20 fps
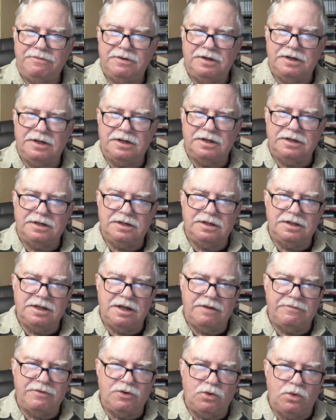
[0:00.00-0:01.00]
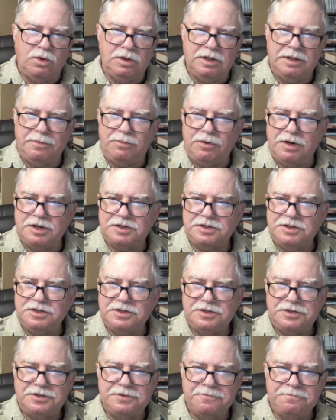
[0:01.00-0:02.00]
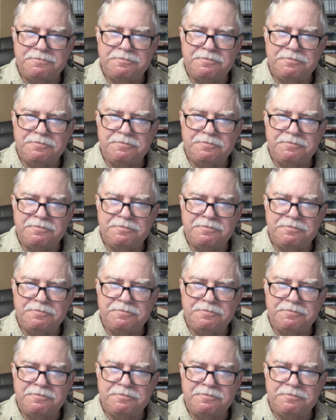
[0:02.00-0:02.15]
a lot of an oily presence.